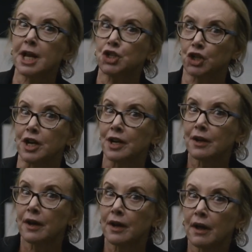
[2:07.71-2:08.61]
This is a simple
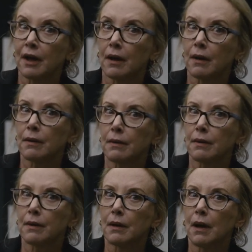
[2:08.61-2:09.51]
business
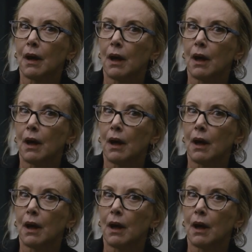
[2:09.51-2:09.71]
decision.